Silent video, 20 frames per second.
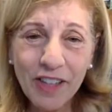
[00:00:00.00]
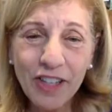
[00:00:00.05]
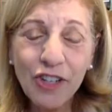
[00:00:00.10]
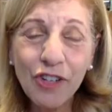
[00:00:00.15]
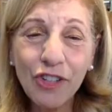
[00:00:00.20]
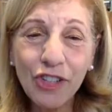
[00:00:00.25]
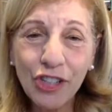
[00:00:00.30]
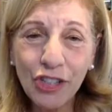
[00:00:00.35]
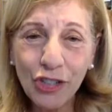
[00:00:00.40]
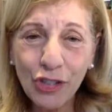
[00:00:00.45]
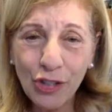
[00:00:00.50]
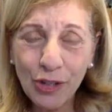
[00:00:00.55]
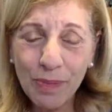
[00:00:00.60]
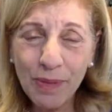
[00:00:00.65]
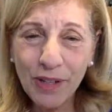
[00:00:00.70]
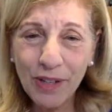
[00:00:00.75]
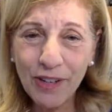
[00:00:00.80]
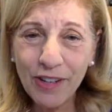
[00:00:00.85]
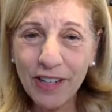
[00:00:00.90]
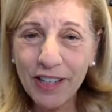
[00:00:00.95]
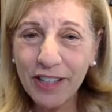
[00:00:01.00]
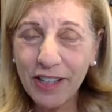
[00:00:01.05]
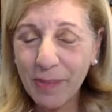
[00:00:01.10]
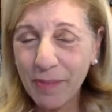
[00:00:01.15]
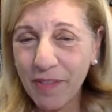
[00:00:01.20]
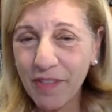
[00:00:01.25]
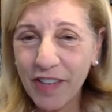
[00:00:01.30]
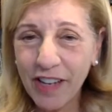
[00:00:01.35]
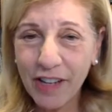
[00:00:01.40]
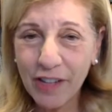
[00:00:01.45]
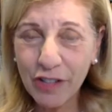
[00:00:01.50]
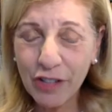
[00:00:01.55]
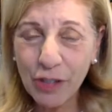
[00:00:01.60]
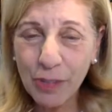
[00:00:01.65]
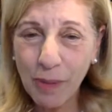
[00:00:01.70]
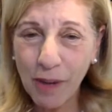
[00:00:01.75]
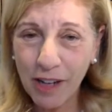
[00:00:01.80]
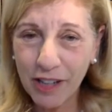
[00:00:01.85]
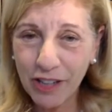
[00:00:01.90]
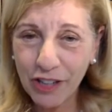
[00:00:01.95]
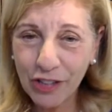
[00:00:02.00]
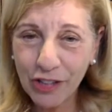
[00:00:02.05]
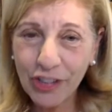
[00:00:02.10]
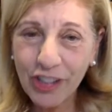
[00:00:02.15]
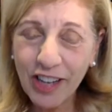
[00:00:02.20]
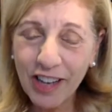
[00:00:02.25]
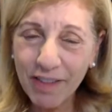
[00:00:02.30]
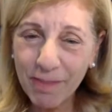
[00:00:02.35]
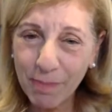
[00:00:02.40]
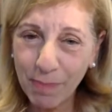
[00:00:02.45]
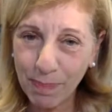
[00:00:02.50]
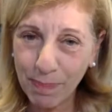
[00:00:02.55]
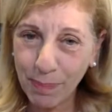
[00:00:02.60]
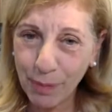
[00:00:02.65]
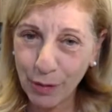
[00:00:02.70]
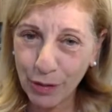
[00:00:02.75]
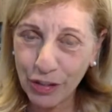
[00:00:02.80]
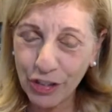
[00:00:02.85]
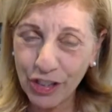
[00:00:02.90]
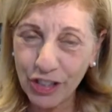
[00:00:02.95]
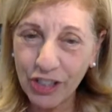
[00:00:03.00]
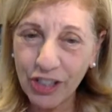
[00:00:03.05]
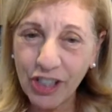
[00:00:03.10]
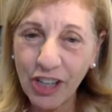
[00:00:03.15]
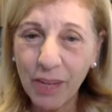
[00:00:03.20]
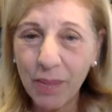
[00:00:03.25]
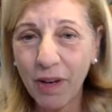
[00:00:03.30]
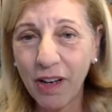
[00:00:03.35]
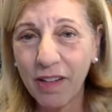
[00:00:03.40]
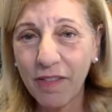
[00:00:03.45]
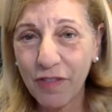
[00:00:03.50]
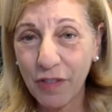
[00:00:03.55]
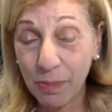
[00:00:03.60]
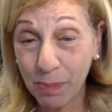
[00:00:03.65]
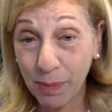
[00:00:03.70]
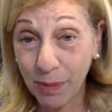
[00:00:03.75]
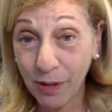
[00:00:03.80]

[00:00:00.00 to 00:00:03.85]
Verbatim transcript: the Union Tribune and some of the other sponsors have purchased some of the